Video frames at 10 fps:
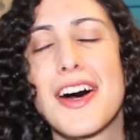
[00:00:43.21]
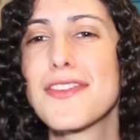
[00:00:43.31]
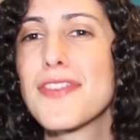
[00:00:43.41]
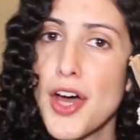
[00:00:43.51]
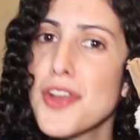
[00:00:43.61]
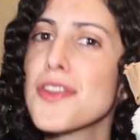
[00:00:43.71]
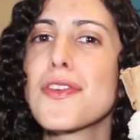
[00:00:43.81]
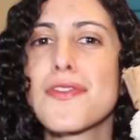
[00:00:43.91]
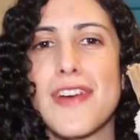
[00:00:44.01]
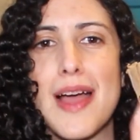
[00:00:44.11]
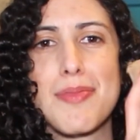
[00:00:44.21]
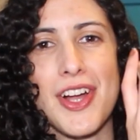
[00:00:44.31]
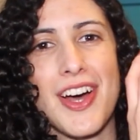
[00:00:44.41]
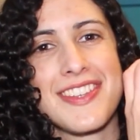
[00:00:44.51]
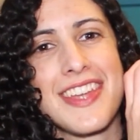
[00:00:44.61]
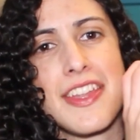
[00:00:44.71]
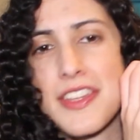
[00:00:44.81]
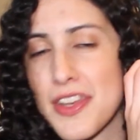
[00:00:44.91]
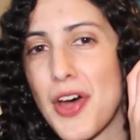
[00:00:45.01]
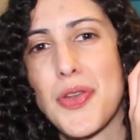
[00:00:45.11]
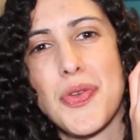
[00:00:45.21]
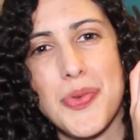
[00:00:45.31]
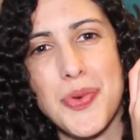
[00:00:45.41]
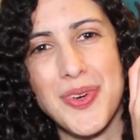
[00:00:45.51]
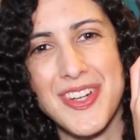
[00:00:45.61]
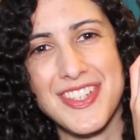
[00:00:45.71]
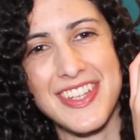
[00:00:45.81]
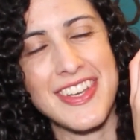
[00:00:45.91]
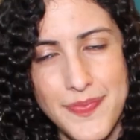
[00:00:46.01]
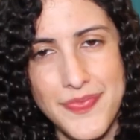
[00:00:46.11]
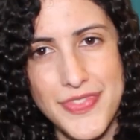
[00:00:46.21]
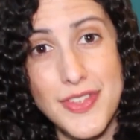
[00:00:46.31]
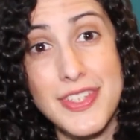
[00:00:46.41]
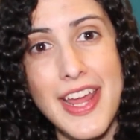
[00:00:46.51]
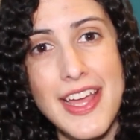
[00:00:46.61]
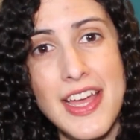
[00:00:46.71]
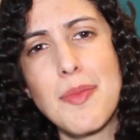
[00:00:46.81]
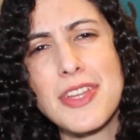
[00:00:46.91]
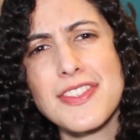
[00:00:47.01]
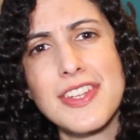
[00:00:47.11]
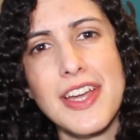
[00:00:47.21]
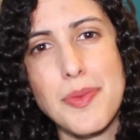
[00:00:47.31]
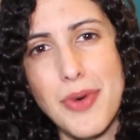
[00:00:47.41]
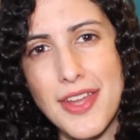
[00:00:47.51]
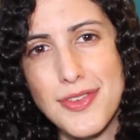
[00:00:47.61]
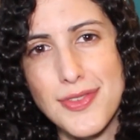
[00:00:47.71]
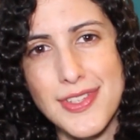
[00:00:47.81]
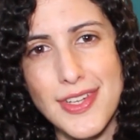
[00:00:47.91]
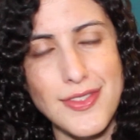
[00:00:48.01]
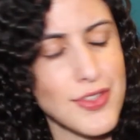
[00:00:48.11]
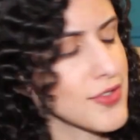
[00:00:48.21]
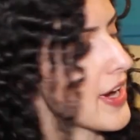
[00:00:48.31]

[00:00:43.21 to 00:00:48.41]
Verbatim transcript: of unknown fiber content and unknown origin. So today, I'm testing out a brand new skill to